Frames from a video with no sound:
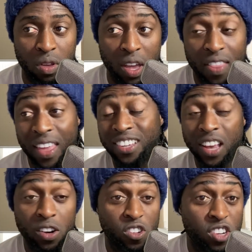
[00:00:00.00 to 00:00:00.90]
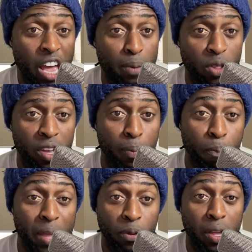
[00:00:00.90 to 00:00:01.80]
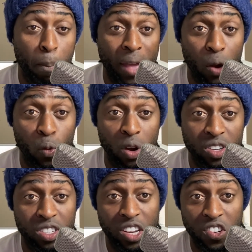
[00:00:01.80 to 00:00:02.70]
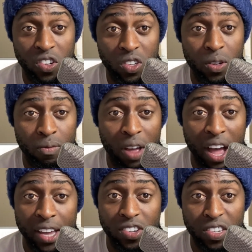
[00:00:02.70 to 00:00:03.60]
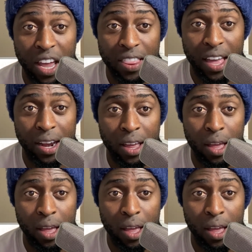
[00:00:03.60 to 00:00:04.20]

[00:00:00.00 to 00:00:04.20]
And it's understandable that people can make wrong decisions. I understand that.